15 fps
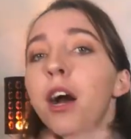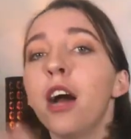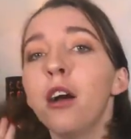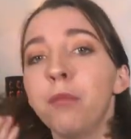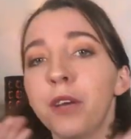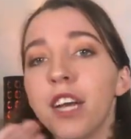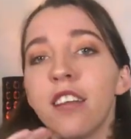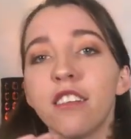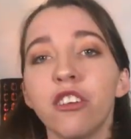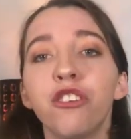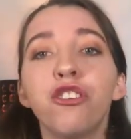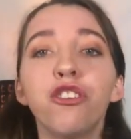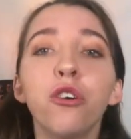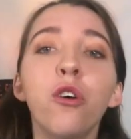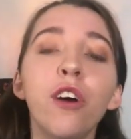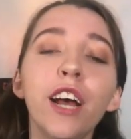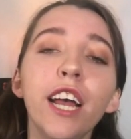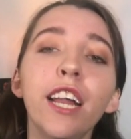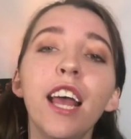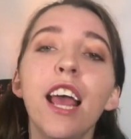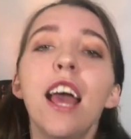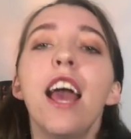I hope you guys
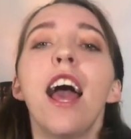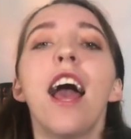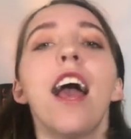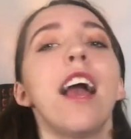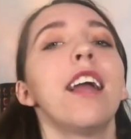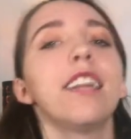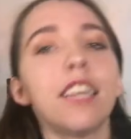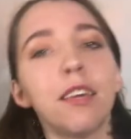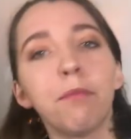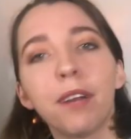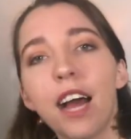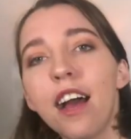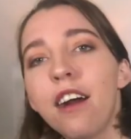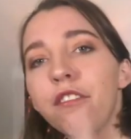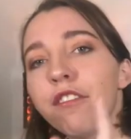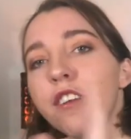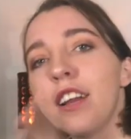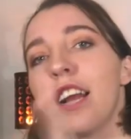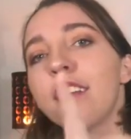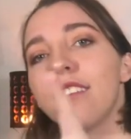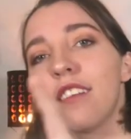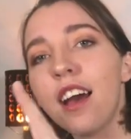enjoyed and keep an eye out for
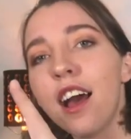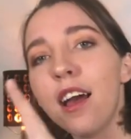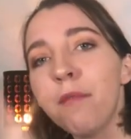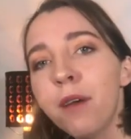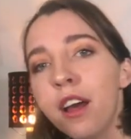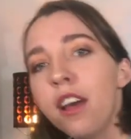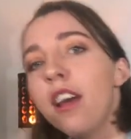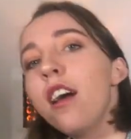next time.